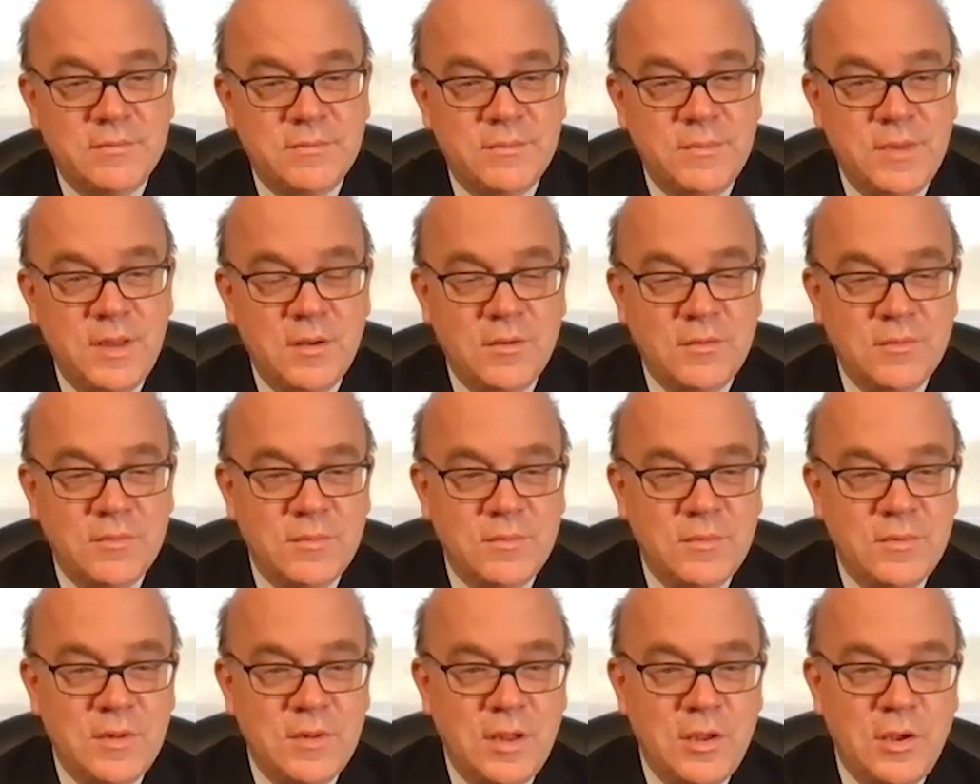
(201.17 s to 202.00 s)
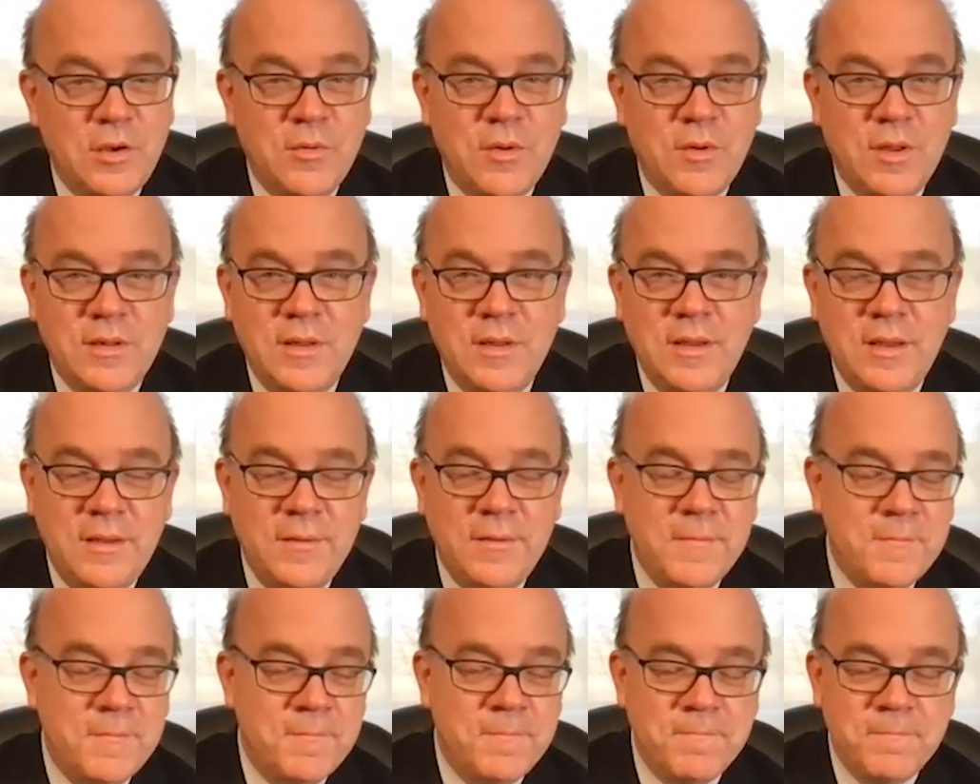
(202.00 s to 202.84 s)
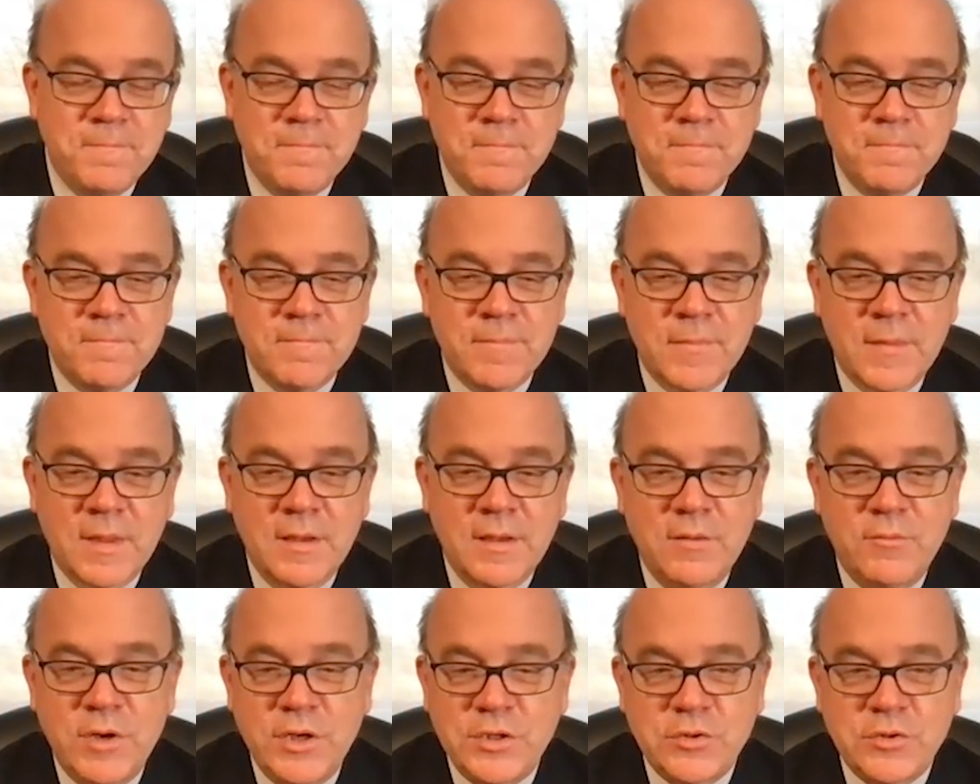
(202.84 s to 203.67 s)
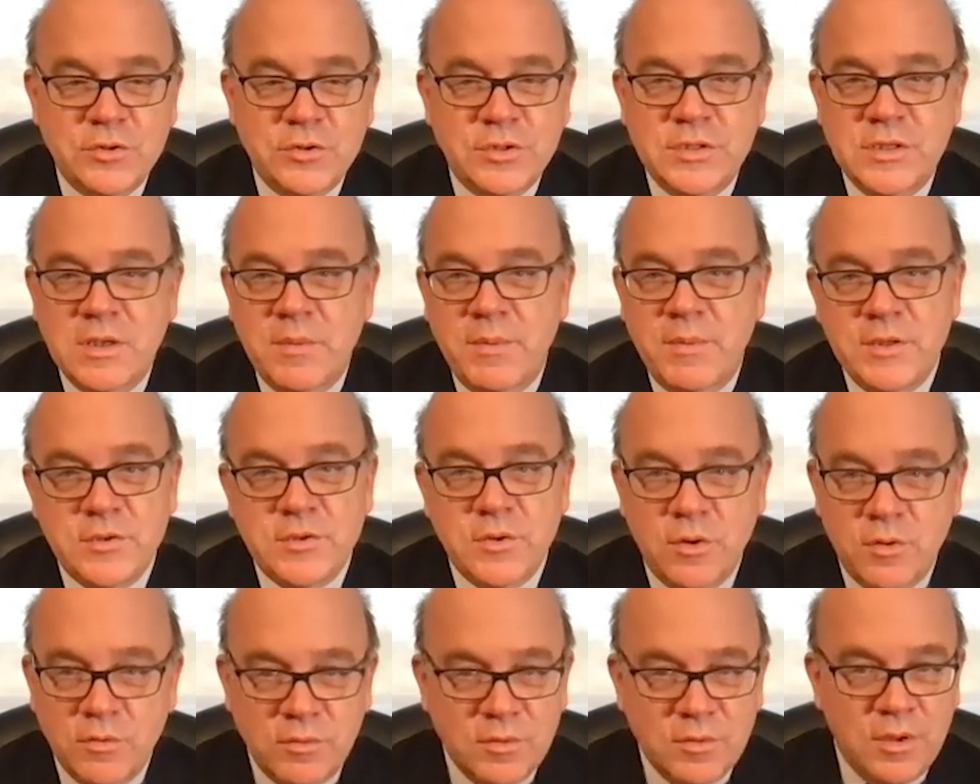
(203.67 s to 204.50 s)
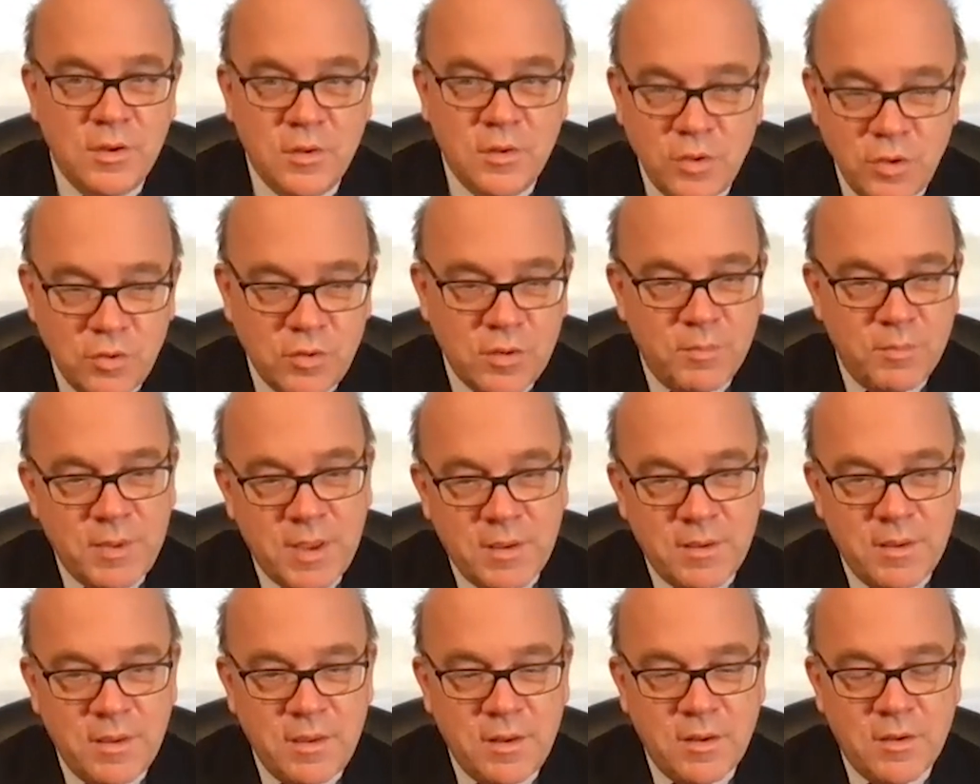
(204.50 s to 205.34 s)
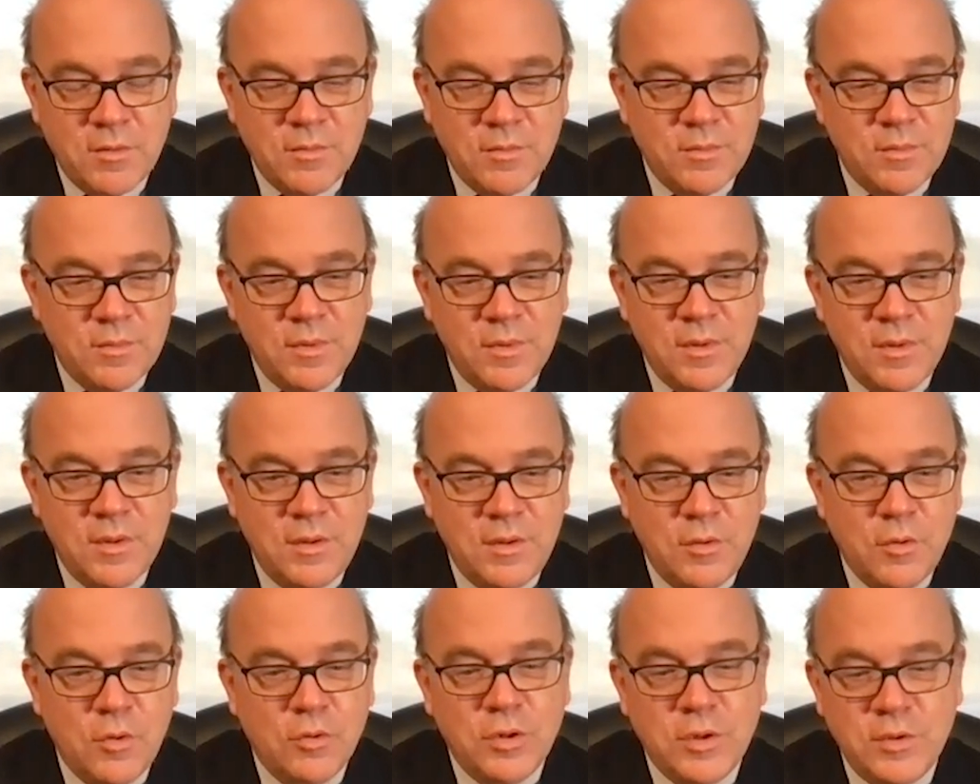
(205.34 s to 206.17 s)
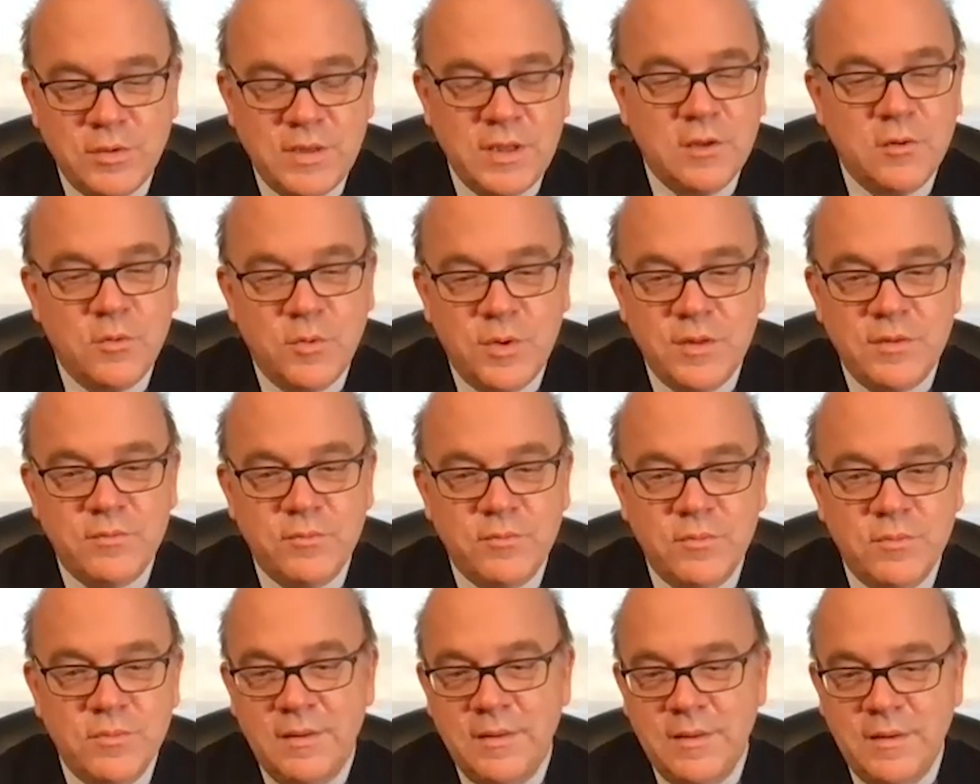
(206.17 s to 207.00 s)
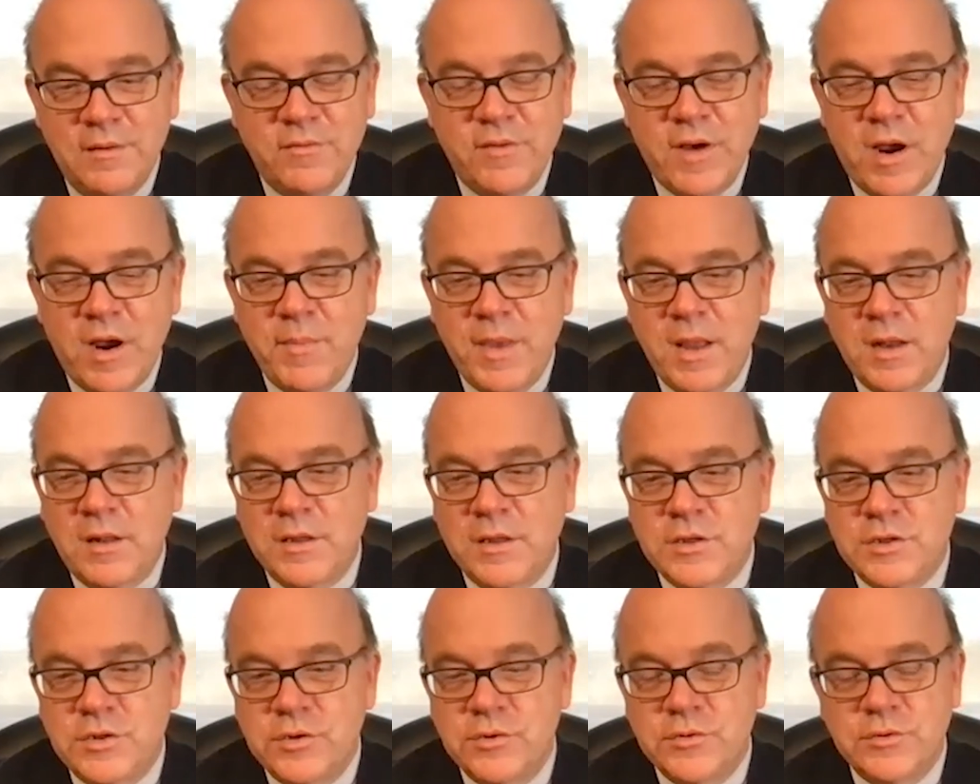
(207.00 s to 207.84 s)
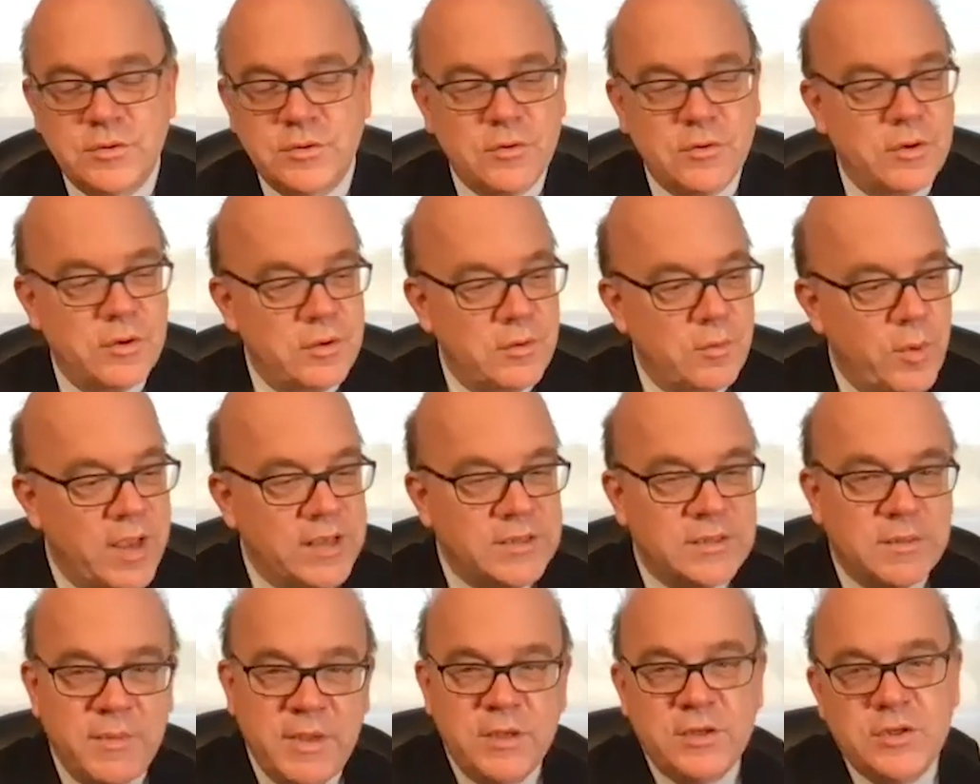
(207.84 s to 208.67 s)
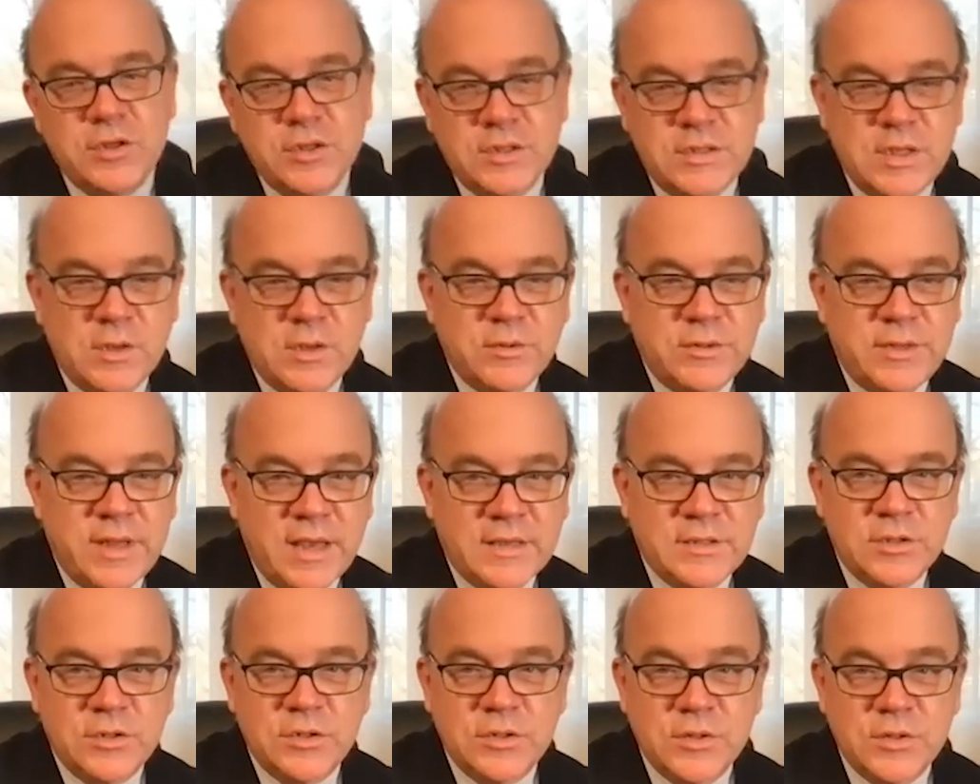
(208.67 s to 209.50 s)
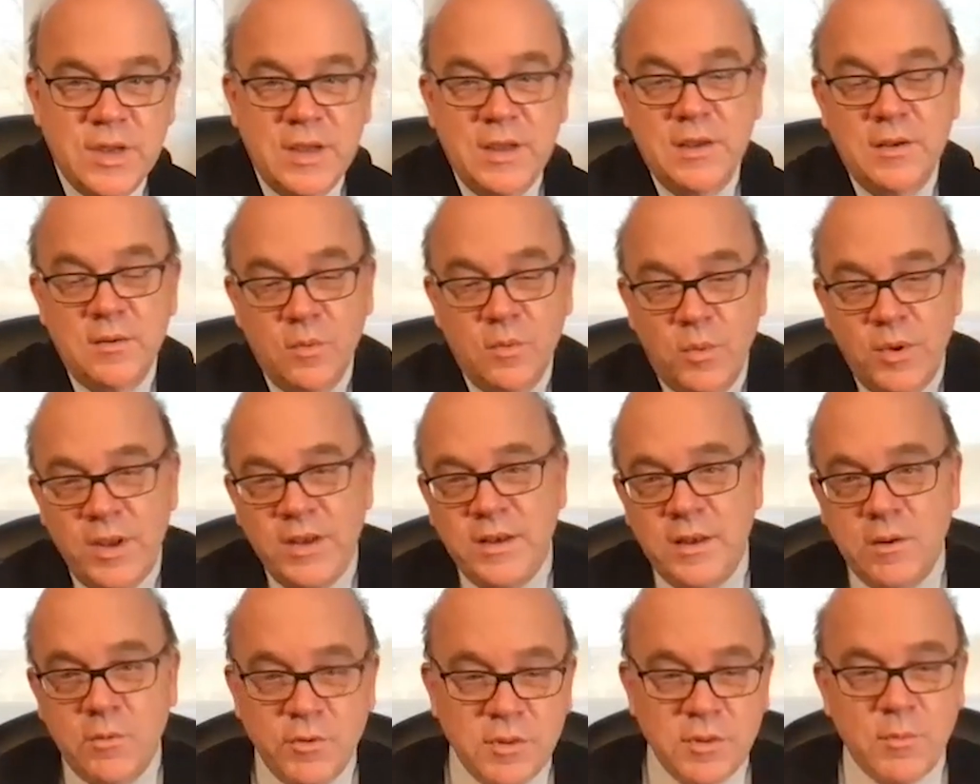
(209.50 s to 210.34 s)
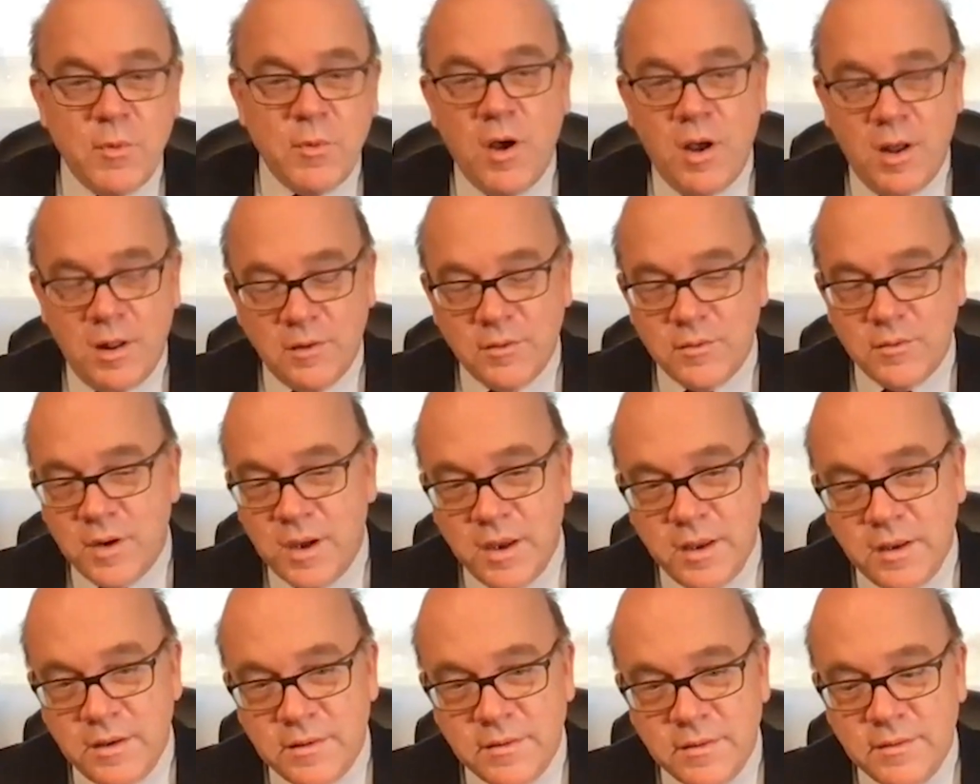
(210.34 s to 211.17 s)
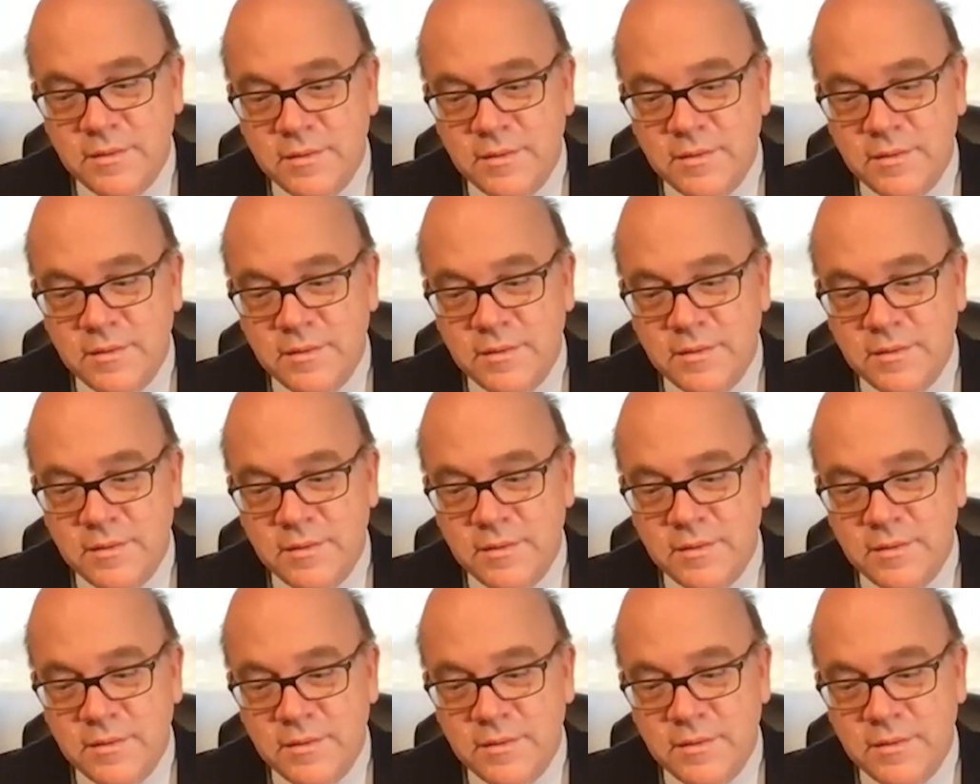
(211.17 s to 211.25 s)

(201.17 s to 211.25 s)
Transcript: You know that you're on the Resources Committee, so you know you you know you only deal with environmental issues or ways and means you steal deal with tax issues. We deal with them all, right?